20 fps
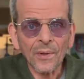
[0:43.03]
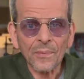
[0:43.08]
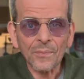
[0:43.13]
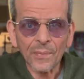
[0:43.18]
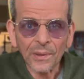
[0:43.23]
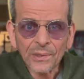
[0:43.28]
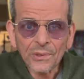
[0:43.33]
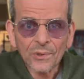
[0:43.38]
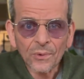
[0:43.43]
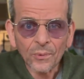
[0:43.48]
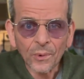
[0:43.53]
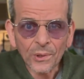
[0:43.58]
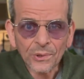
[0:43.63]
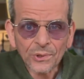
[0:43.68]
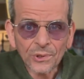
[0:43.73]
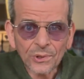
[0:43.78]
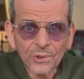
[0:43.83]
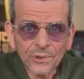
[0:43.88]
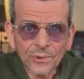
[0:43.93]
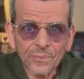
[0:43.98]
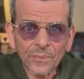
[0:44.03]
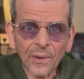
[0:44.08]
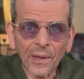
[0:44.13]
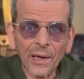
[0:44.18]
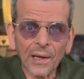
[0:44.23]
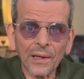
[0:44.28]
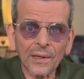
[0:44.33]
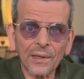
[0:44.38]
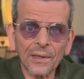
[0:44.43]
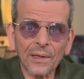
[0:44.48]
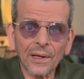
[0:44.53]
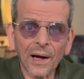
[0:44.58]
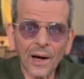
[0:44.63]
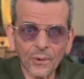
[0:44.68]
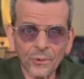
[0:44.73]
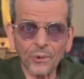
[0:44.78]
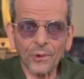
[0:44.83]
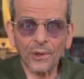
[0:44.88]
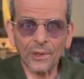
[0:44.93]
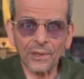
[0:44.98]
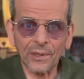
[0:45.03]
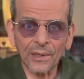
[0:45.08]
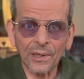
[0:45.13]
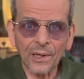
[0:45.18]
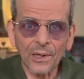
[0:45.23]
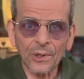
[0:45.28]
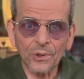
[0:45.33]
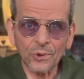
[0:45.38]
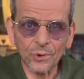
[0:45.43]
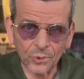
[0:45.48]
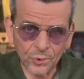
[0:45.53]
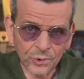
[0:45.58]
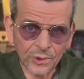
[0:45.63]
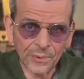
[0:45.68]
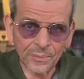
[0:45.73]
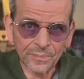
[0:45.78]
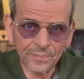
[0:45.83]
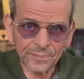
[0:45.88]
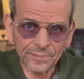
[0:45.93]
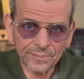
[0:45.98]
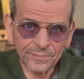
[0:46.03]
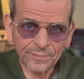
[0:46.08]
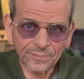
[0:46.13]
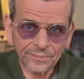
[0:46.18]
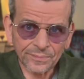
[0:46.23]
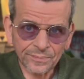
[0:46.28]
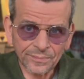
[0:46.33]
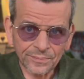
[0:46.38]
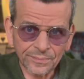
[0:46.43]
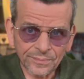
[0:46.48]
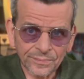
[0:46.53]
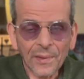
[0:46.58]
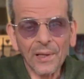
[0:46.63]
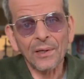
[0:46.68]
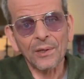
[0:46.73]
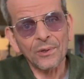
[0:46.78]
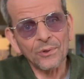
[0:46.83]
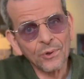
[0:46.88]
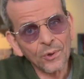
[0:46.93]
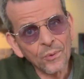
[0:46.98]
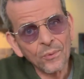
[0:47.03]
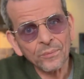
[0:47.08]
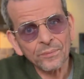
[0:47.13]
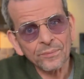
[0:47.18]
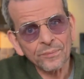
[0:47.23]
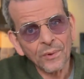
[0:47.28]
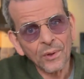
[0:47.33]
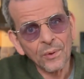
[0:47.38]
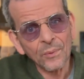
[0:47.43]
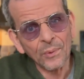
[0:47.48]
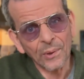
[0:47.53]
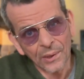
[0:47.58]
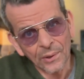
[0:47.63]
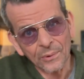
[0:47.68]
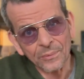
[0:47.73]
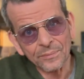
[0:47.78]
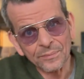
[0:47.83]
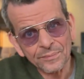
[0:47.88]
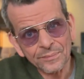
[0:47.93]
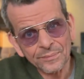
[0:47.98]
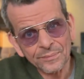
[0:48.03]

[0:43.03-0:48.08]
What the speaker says: mix washes and how you can use them. So, welcome.